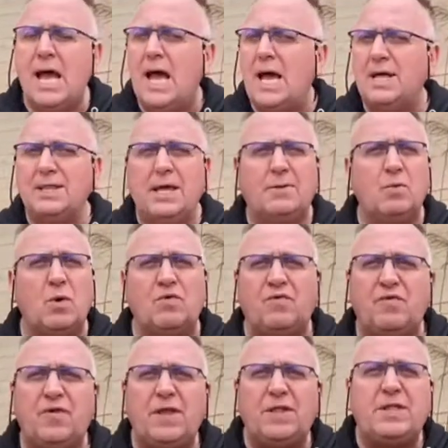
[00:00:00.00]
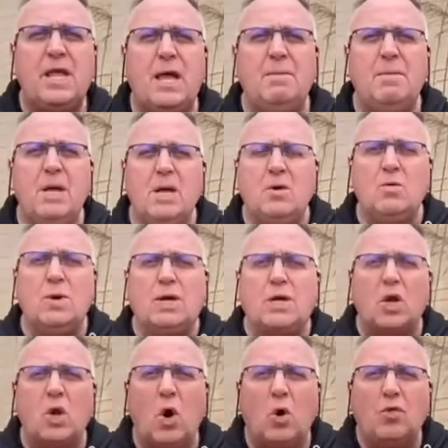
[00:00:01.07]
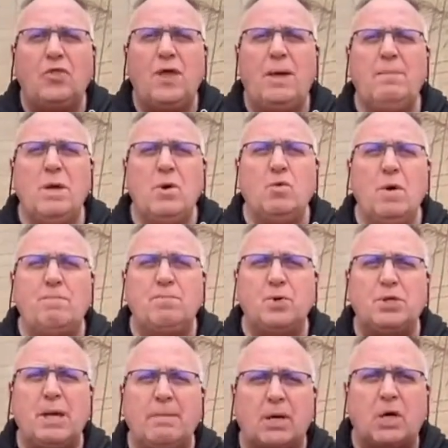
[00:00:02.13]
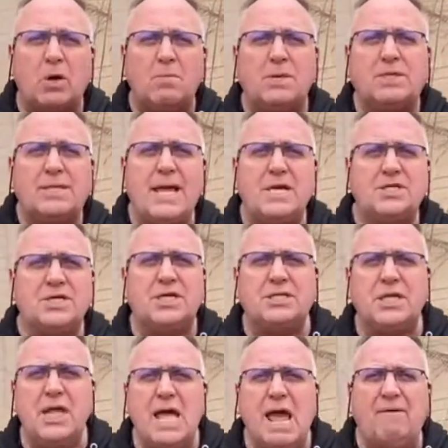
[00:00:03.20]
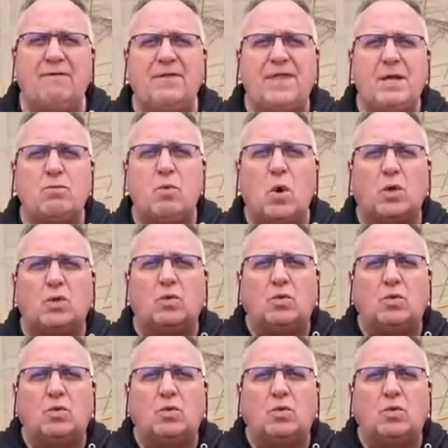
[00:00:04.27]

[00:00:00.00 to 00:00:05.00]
and then we feed them, we clothe them, we put them accommodations, everything what